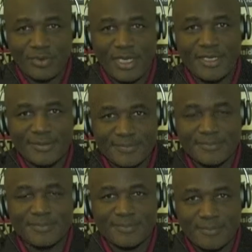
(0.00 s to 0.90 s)
A lot of it
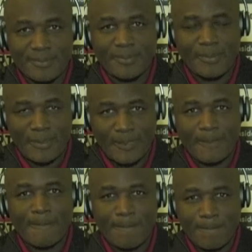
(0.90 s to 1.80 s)
was not his fault.
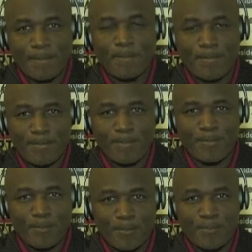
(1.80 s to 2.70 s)
Much
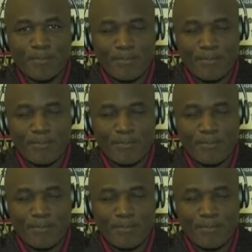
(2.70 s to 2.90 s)
like the